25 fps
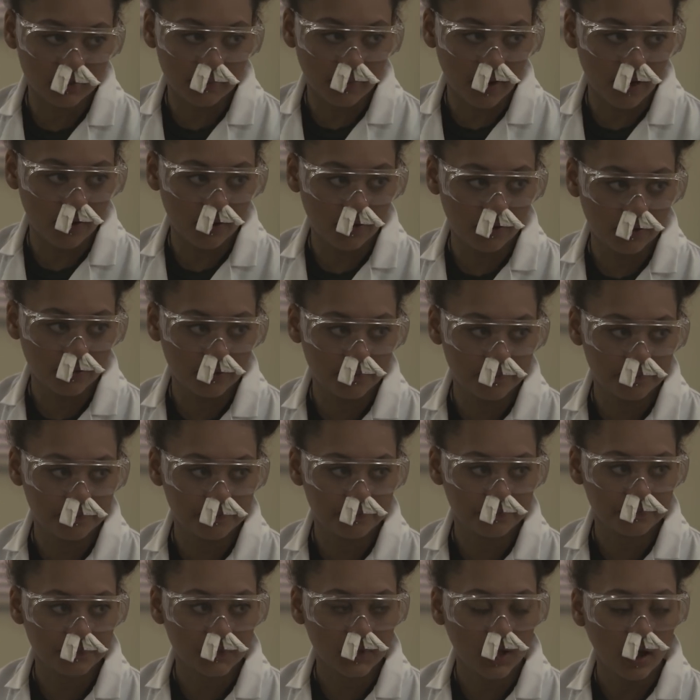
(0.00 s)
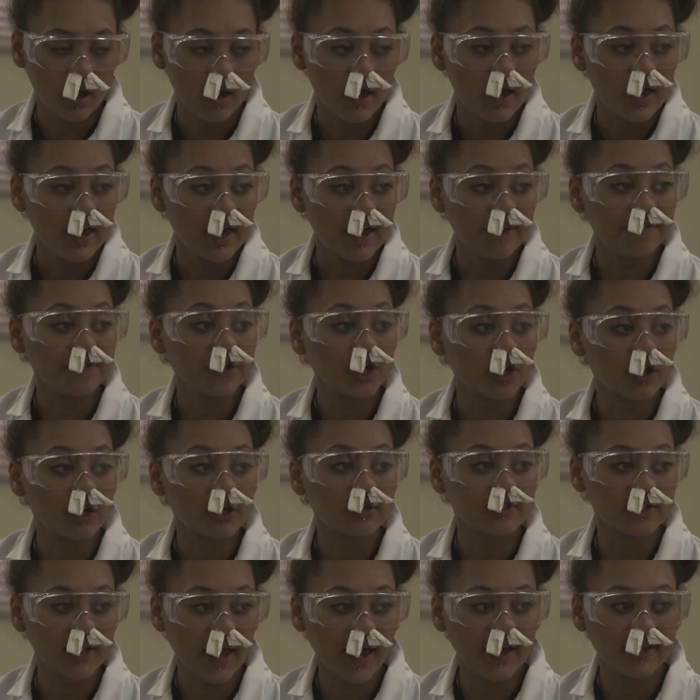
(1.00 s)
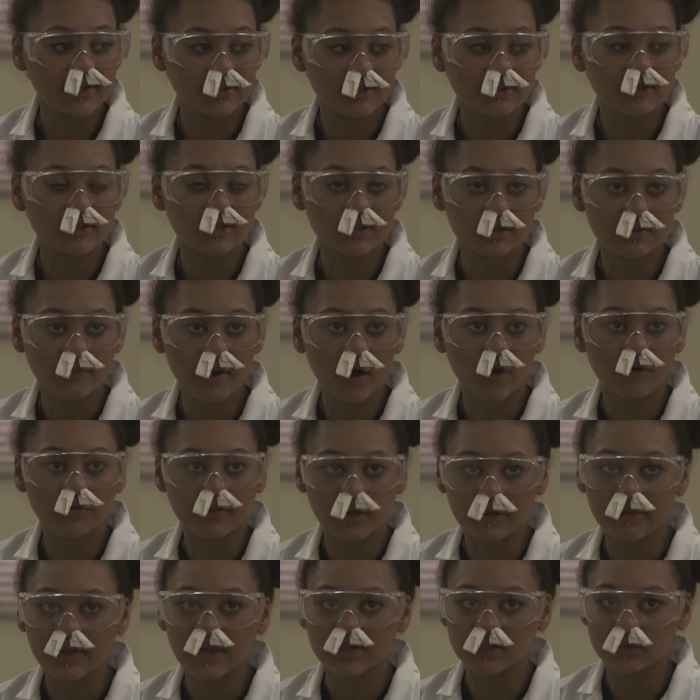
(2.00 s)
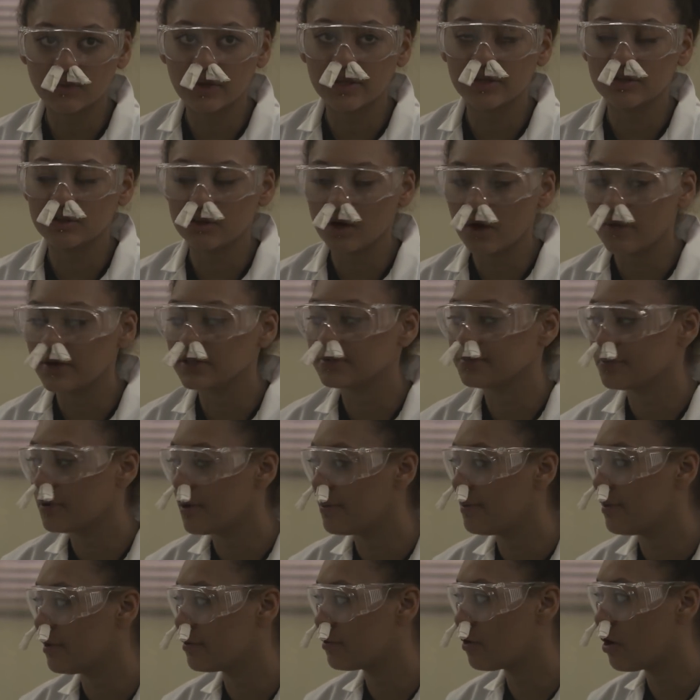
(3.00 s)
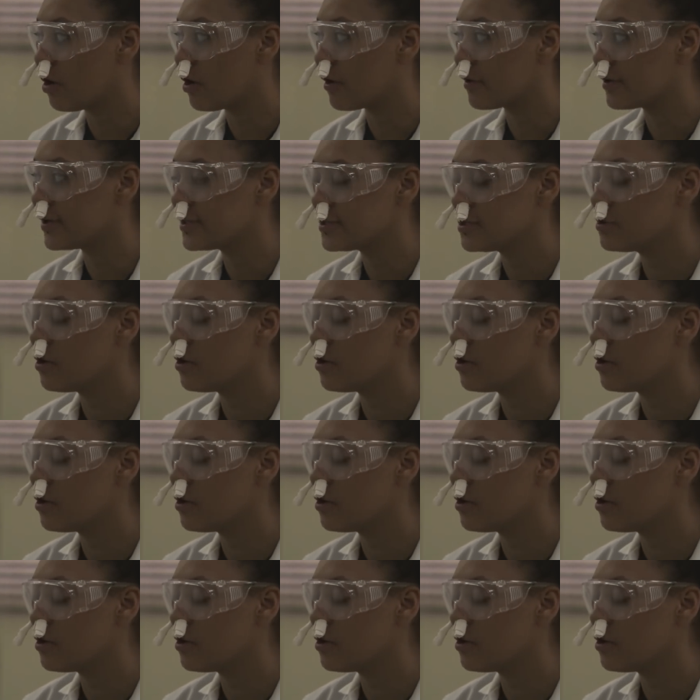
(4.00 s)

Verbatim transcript: can't taste If you could taste the smell, then that's when you know it's proper rotten. It's